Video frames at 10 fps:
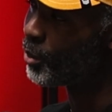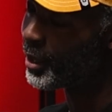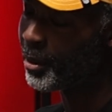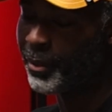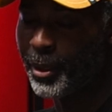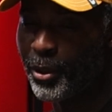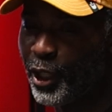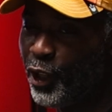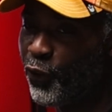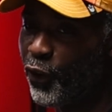wanted, man,
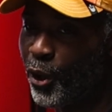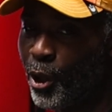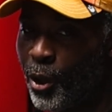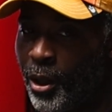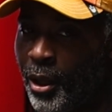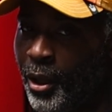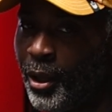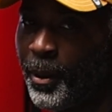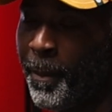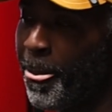but he fought,
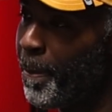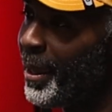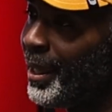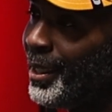man,